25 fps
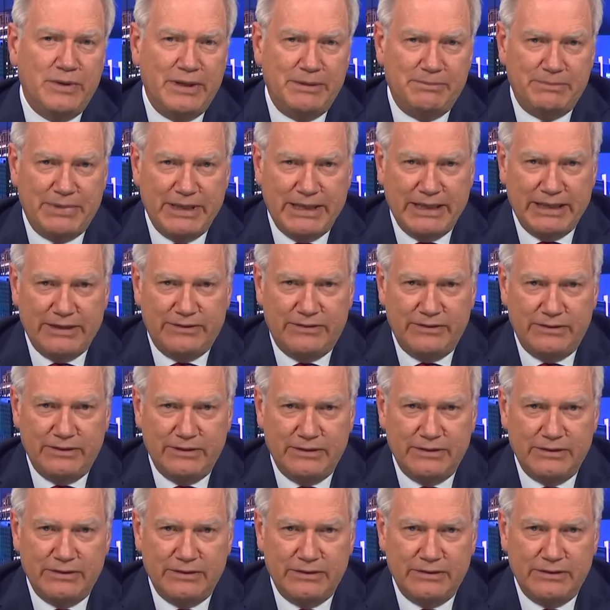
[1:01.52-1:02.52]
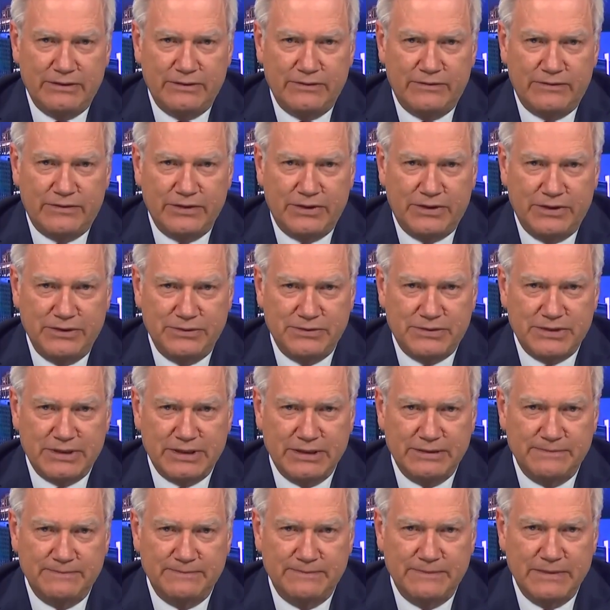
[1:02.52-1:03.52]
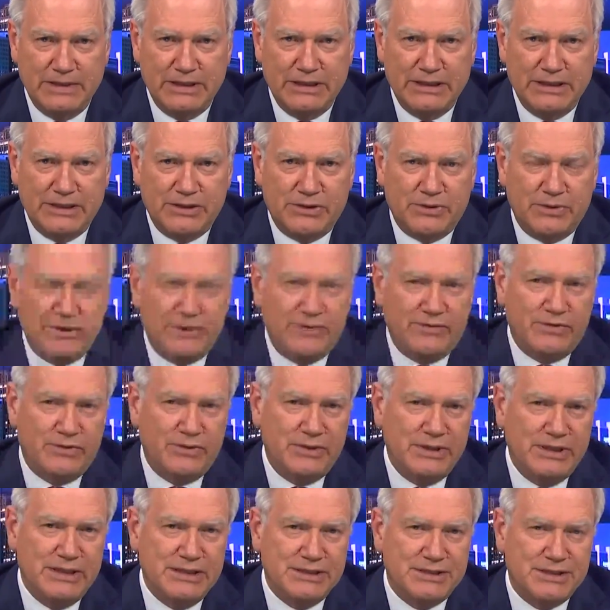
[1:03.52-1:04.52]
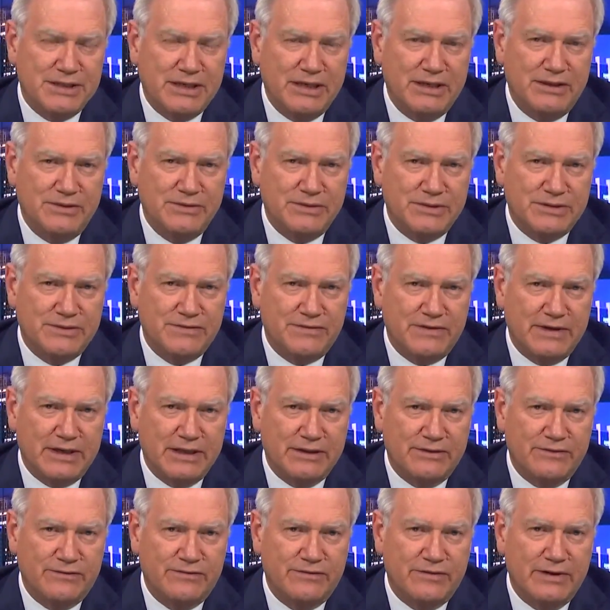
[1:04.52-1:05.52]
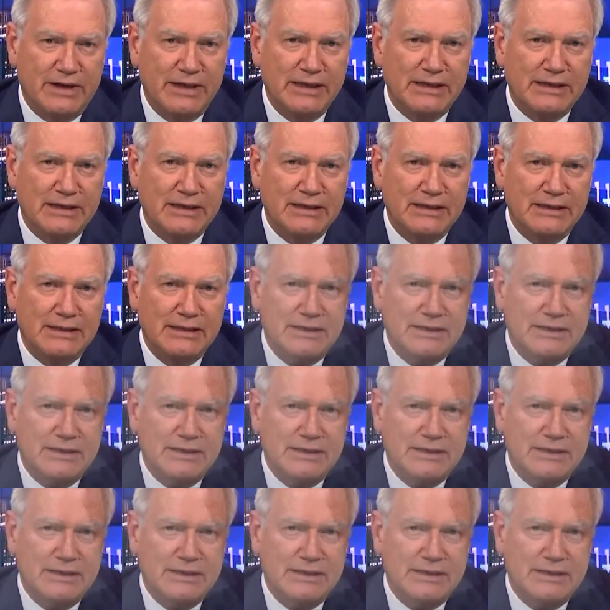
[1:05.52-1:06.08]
went bad for Houston. 24 years ago, his father Frank,